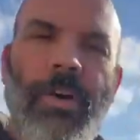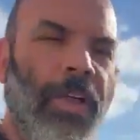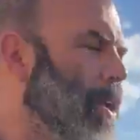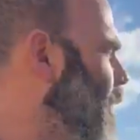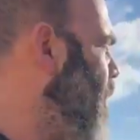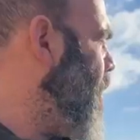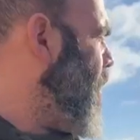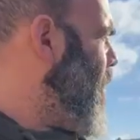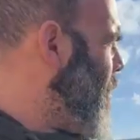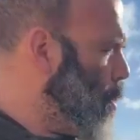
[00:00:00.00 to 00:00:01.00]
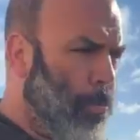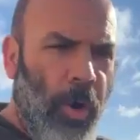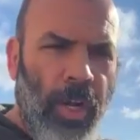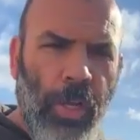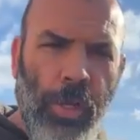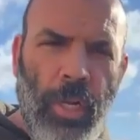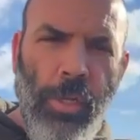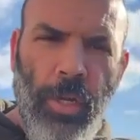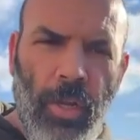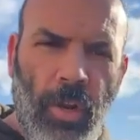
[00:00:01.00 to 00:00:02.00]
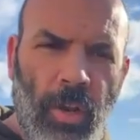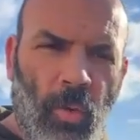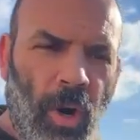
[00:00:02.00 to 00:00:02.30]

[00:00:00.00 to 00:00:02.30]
fell. This is pointing at the sun. Is it going to get